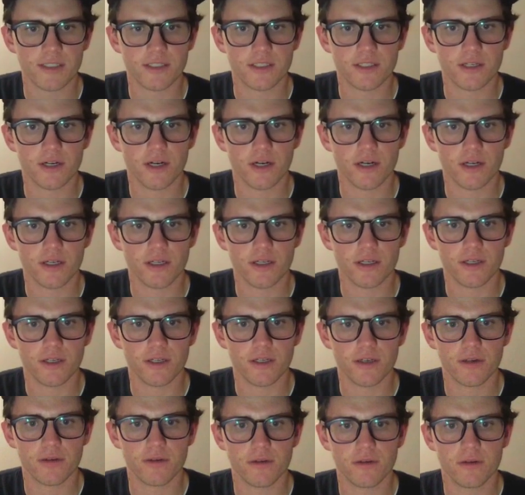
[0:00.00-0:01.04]
to cart
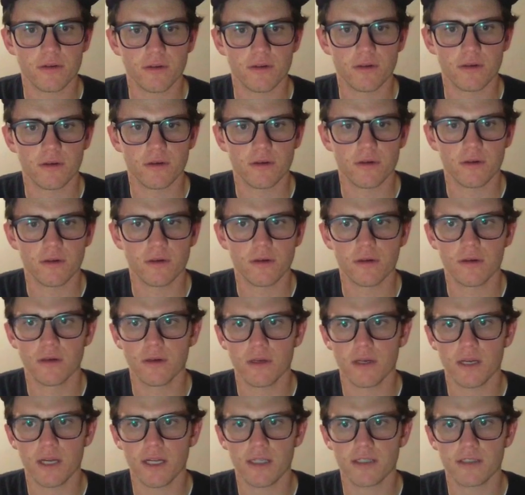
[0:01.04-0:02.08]
here,
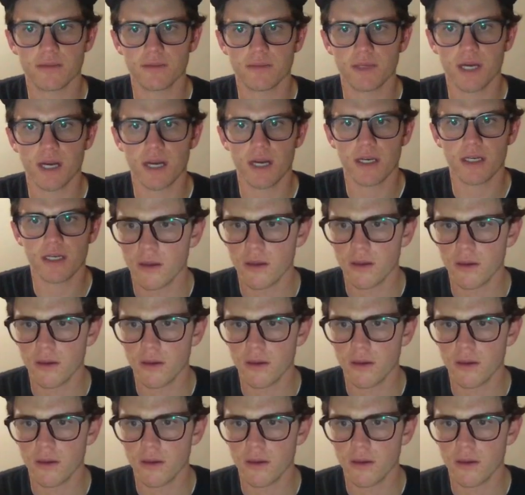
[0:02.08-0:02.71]
add to bag,